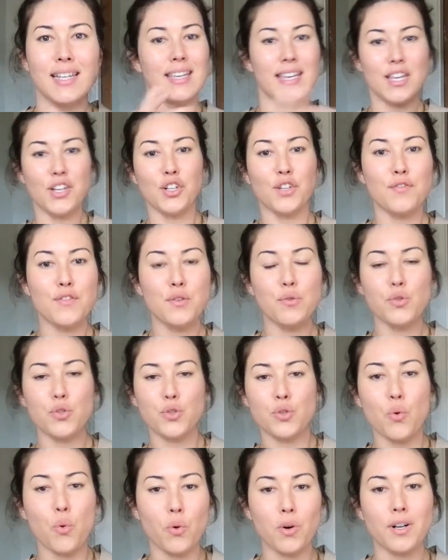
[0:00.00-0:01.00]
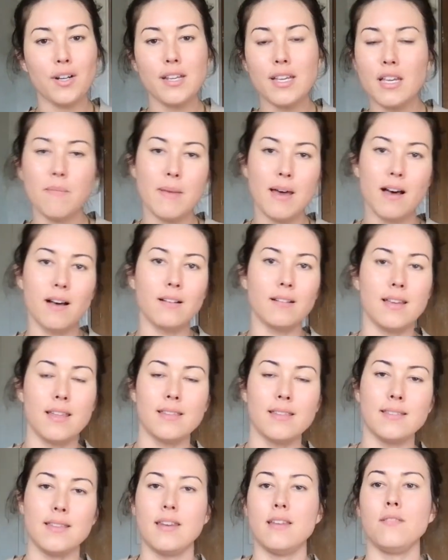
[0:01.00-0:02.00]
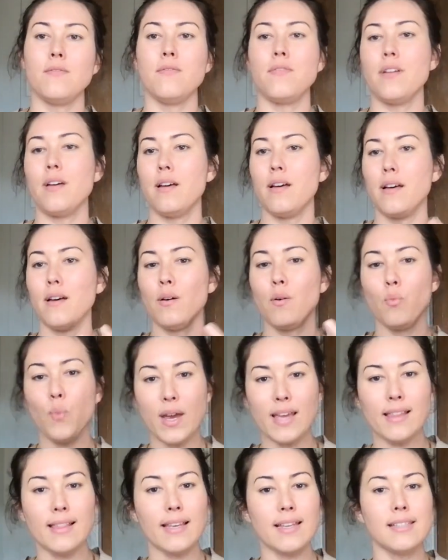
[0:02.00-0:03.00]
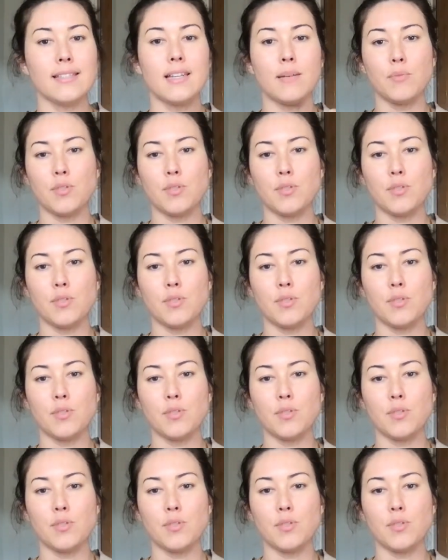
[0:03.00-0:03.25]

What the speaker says: interview scored email instead of the wait list.